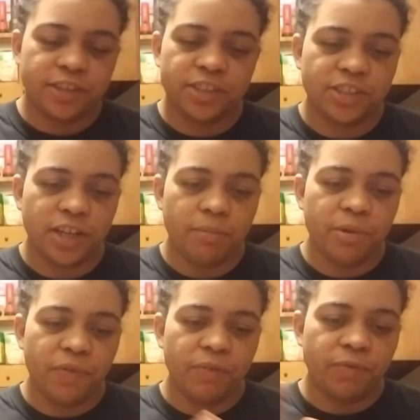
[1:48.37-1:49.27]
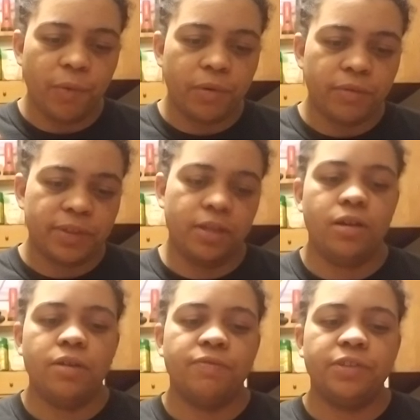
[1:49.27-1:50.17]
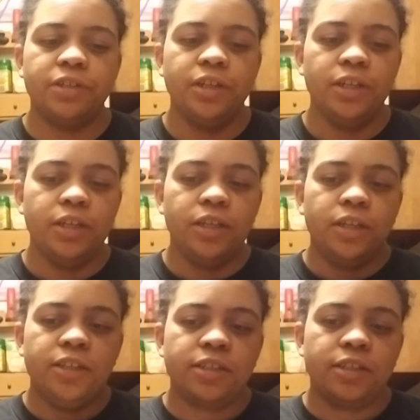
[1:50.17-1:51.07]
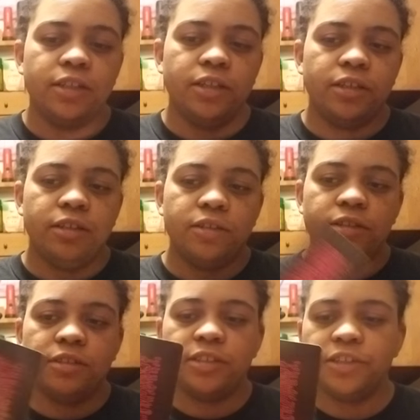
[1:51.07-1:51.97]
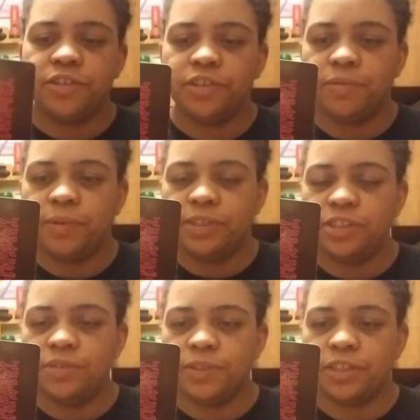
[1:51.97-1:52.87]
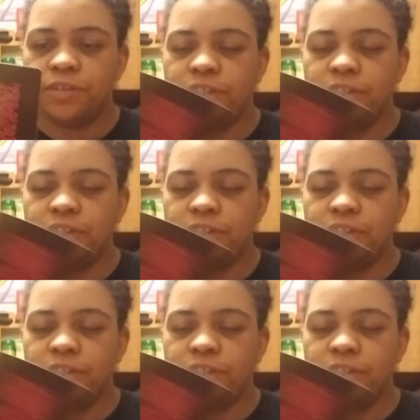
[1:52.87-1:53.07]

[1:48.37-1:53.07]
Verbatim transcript: just not moving forward with an offer. It's either you don't want to or you don't